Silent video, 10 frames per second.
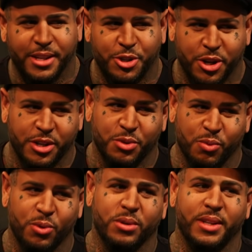the judge
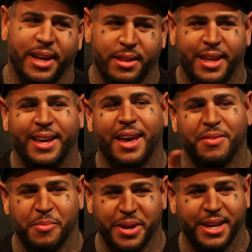ruled that they
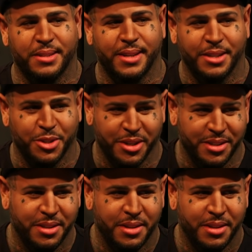gave him an extension.